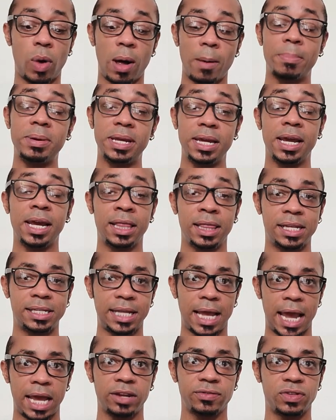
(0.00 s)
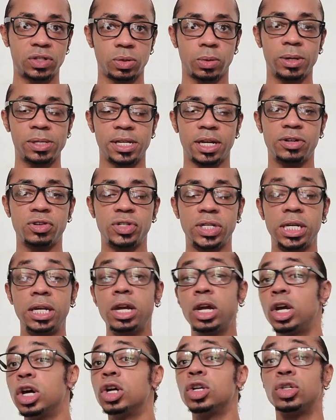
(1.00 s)
while being in this Eight of Swords
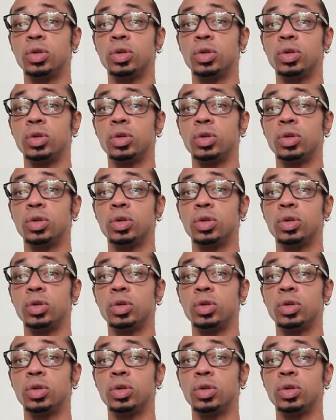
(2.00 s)
energy.